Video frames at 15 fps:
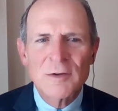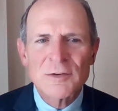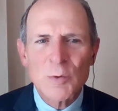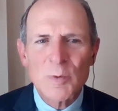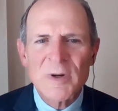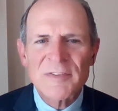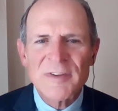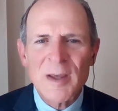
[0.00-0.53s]

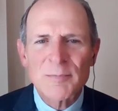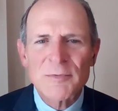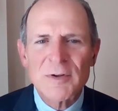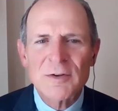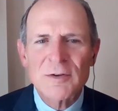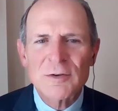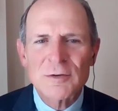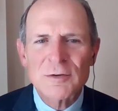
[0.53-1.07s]
So it
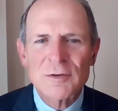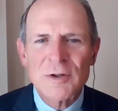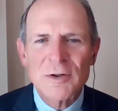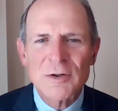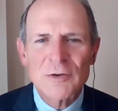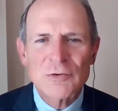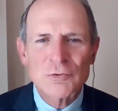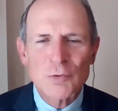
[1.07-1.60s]
attempted to
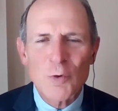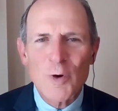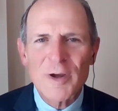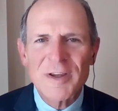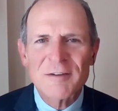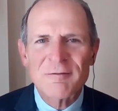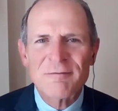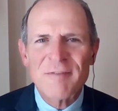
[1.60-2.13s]

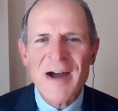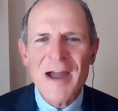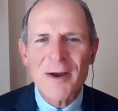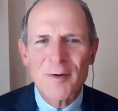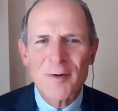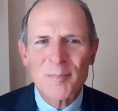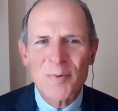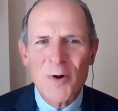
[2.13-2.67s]
destroy and
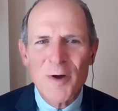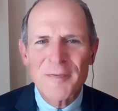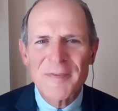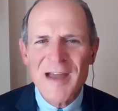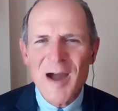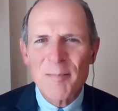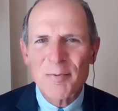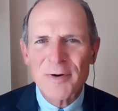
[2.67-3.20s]
fire upon
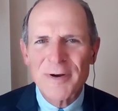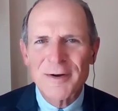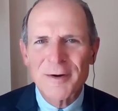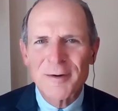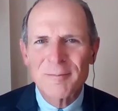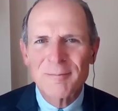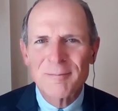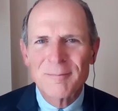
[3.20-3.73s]
the
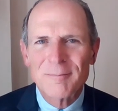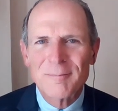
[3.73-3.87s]
operator.